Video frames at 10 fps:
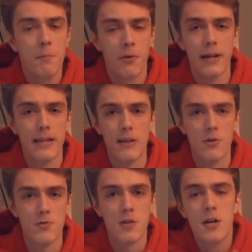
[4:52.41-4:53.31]
putting in
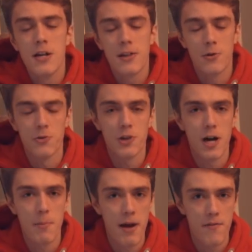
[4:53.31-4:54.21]
those
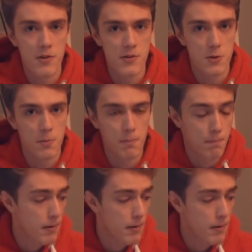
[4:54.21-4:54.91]
sharp efforts up